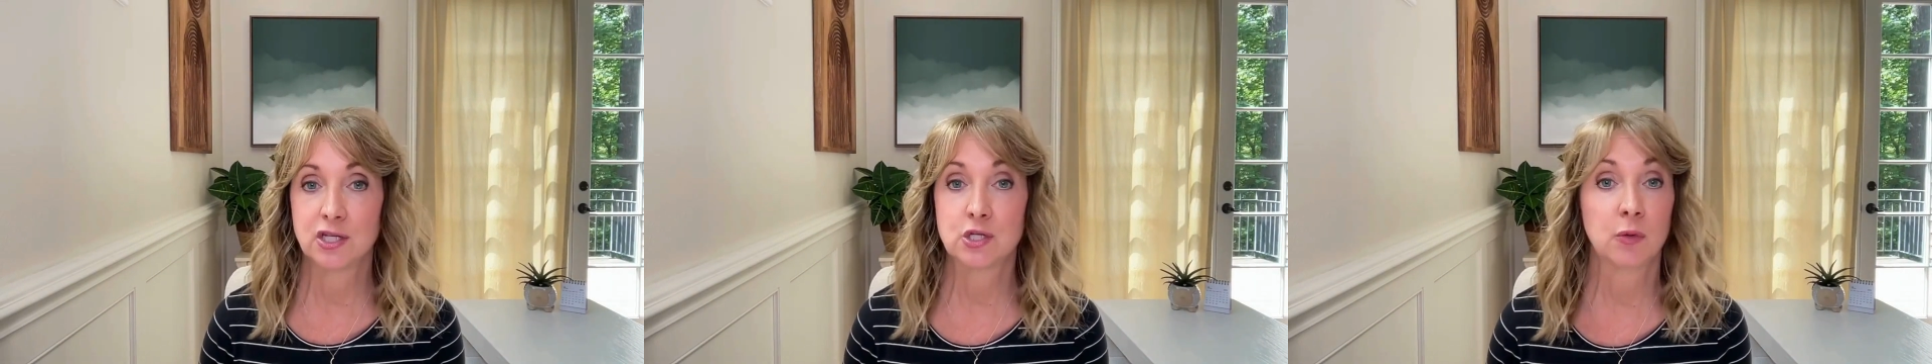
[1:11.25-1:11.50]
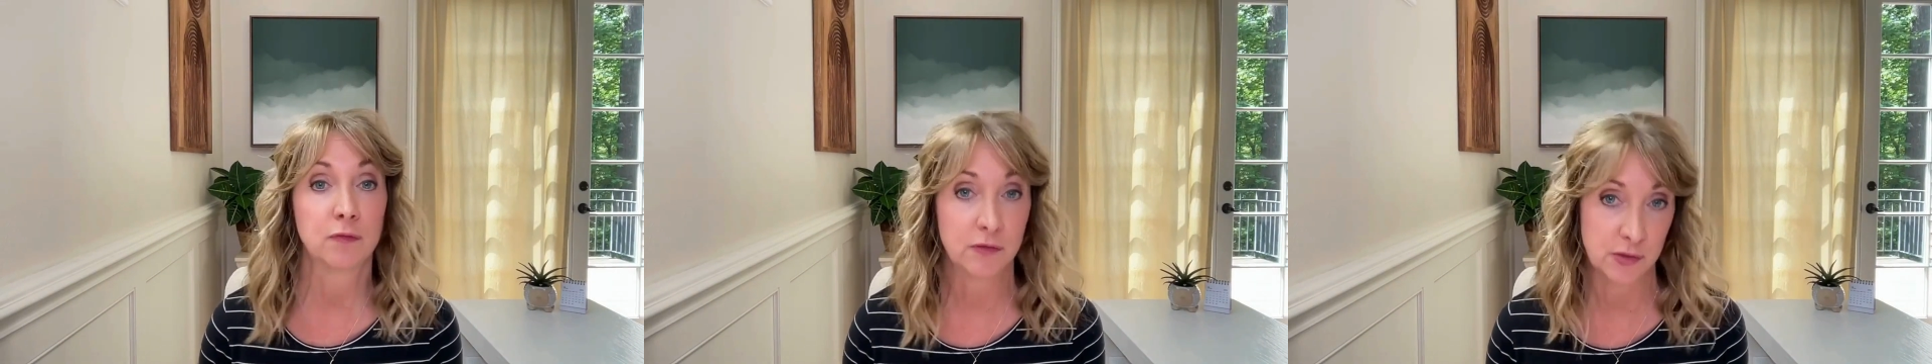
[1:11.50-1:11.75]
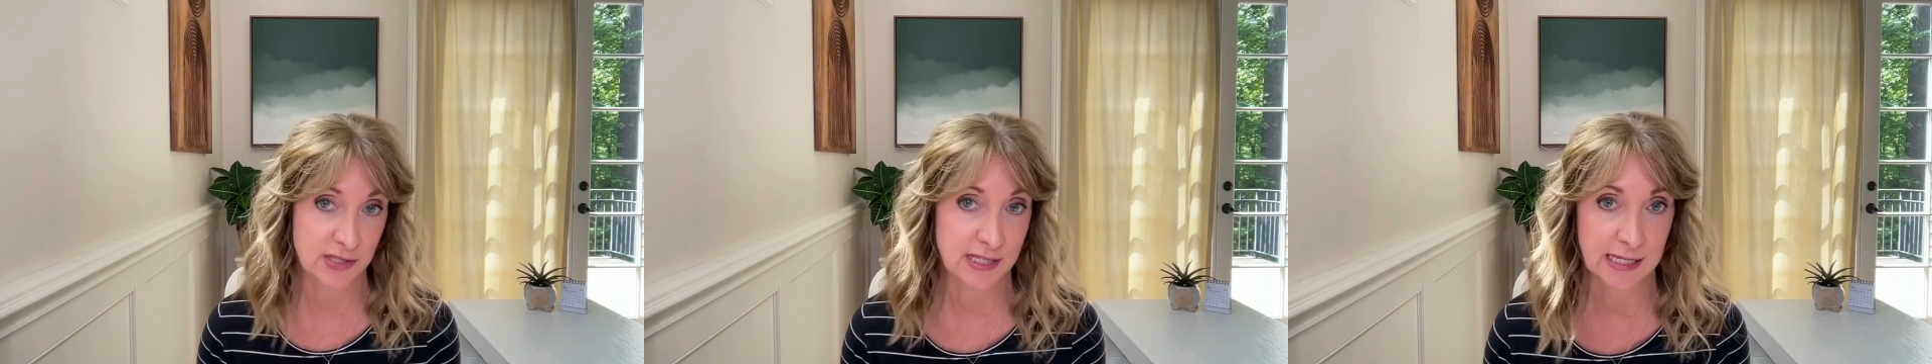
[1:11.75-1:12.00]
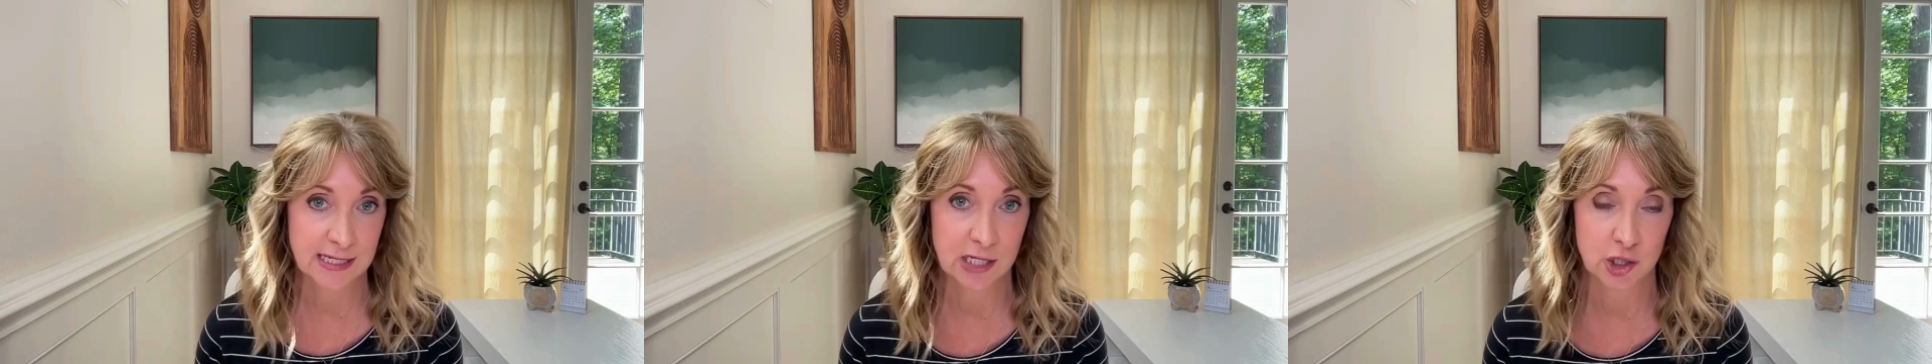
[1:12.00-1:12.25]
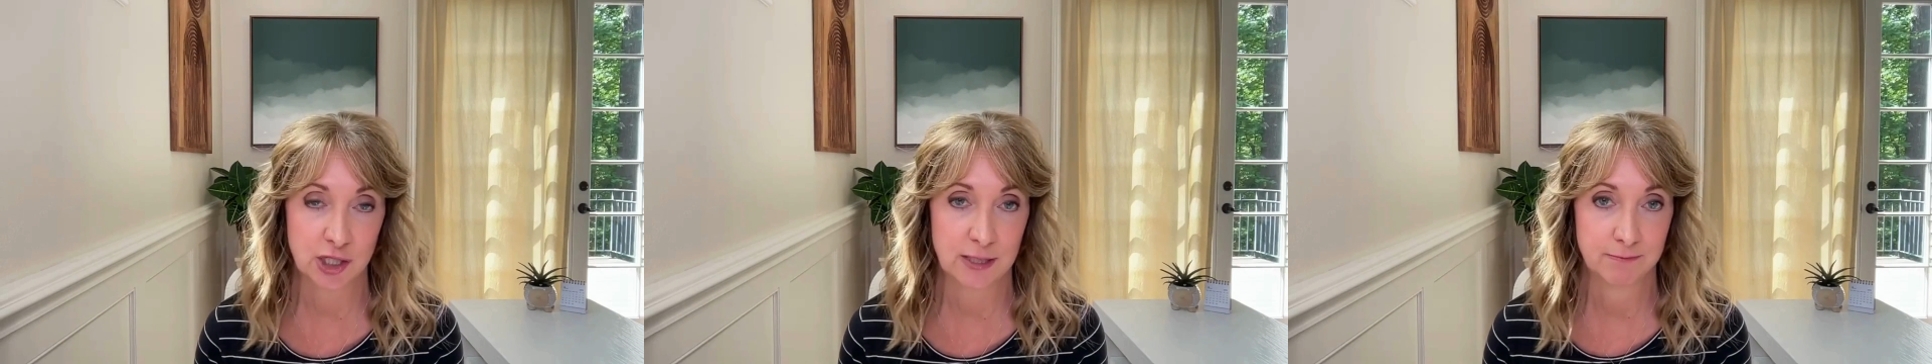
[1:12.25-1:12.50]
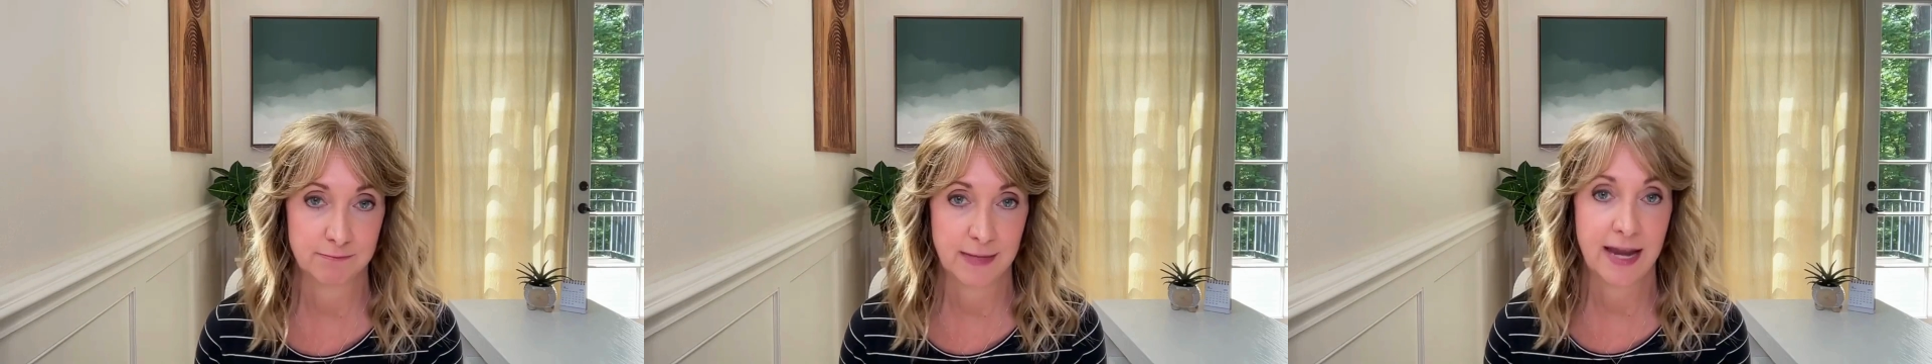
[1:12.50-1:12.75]
to reverse the condition
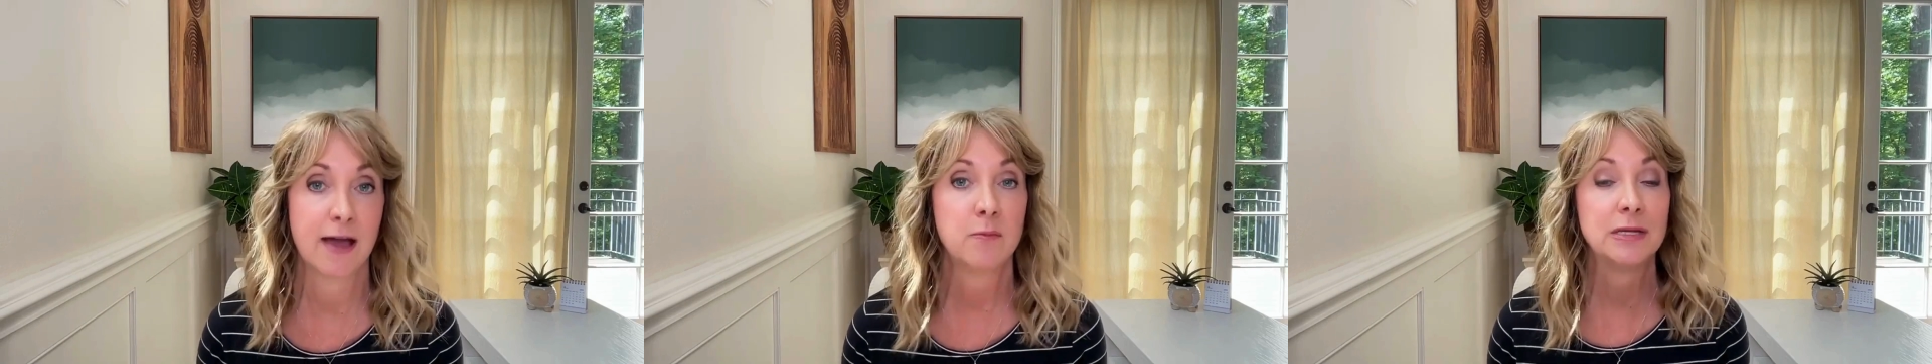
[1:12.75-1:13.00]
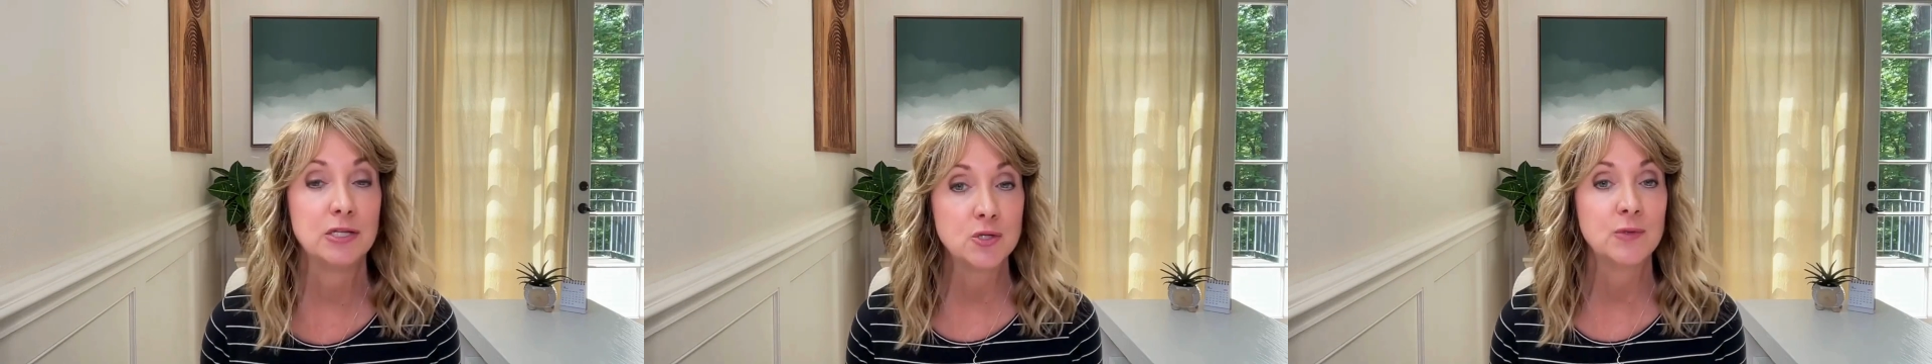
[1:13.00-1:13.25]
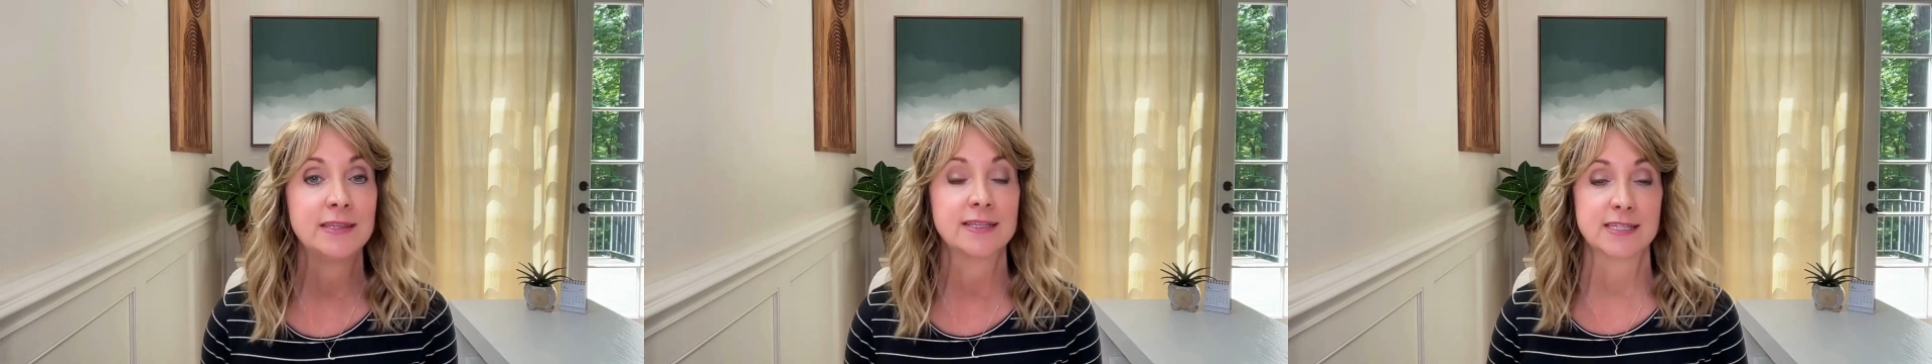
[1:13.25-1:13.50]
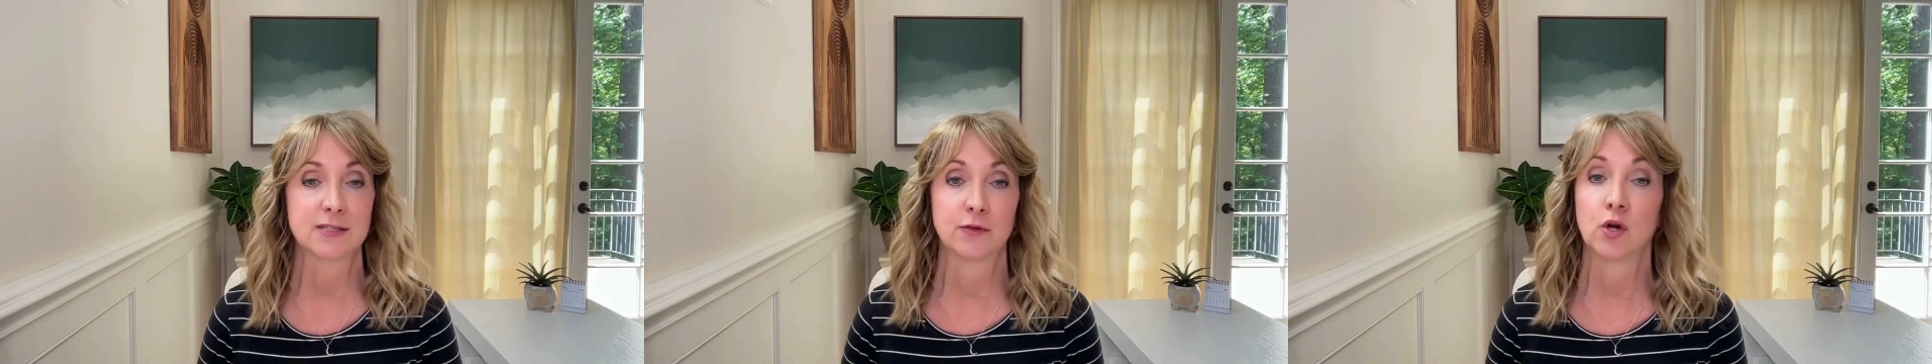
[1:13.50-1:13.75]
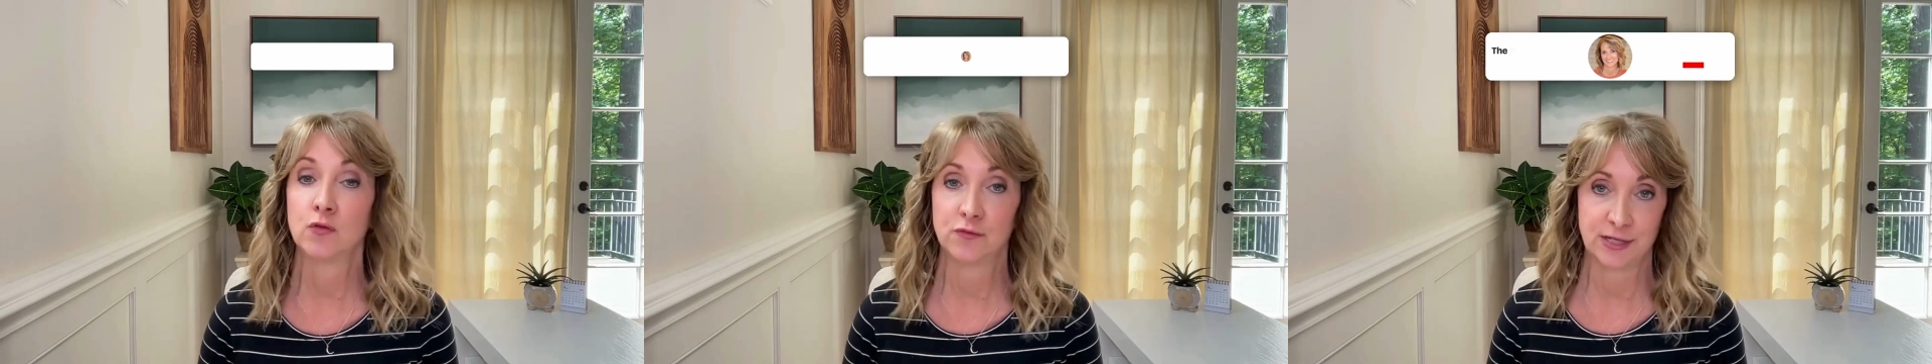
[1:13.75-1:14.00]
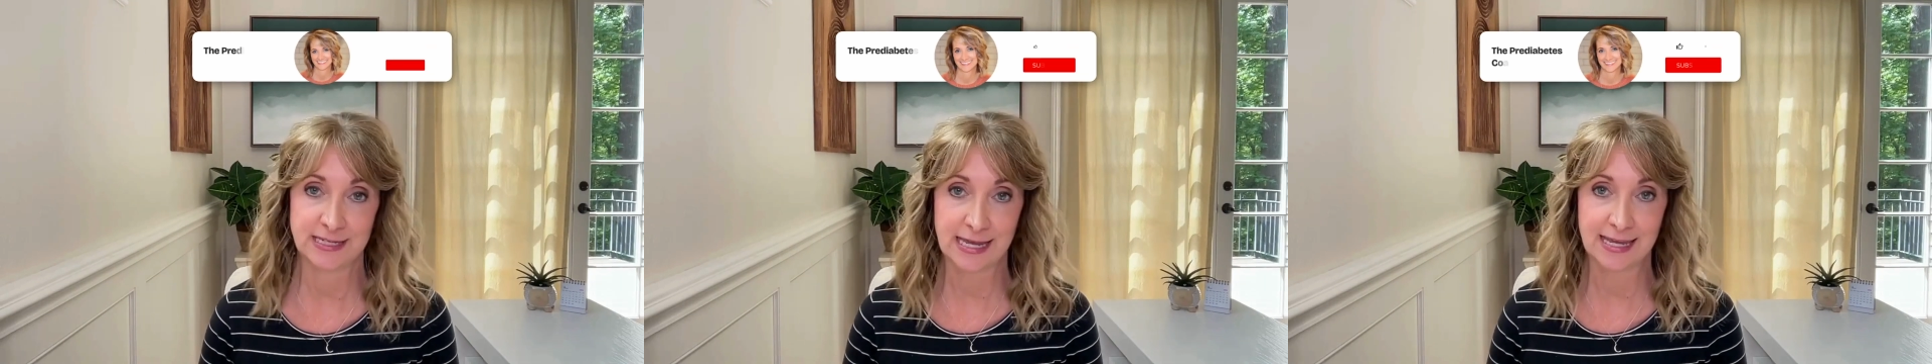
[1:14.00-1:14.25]
and I've been doing this for over
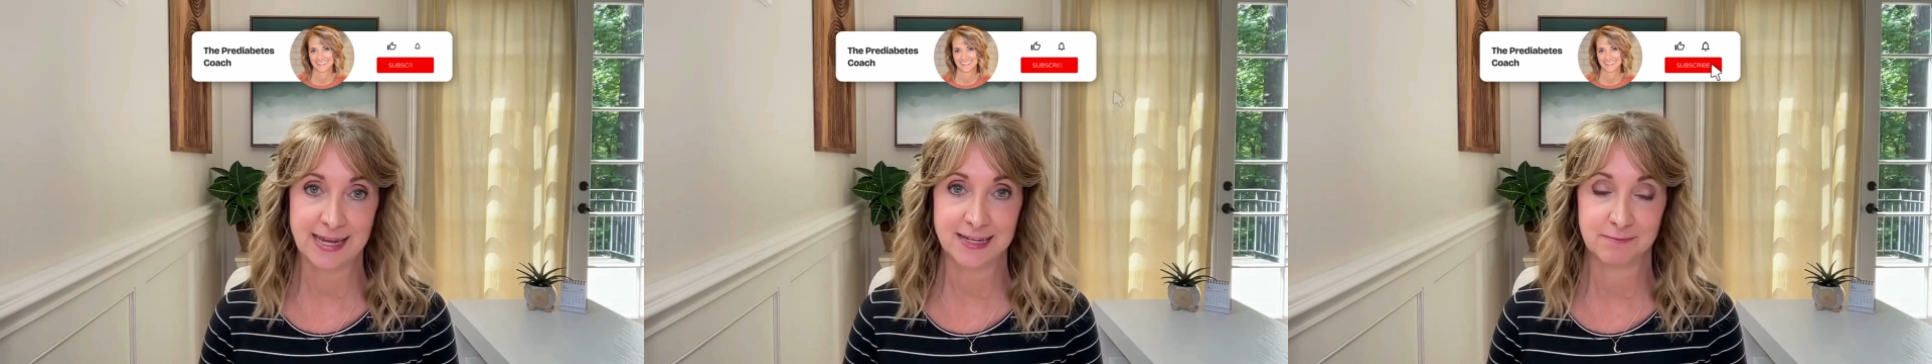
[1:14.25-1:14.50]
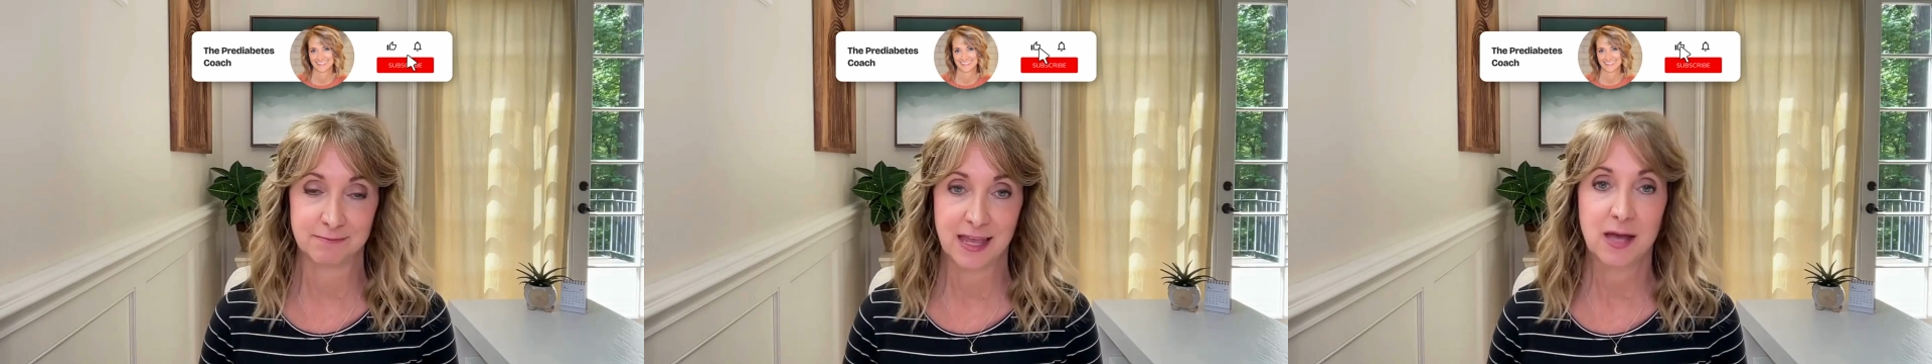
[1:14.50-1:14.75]
a decade.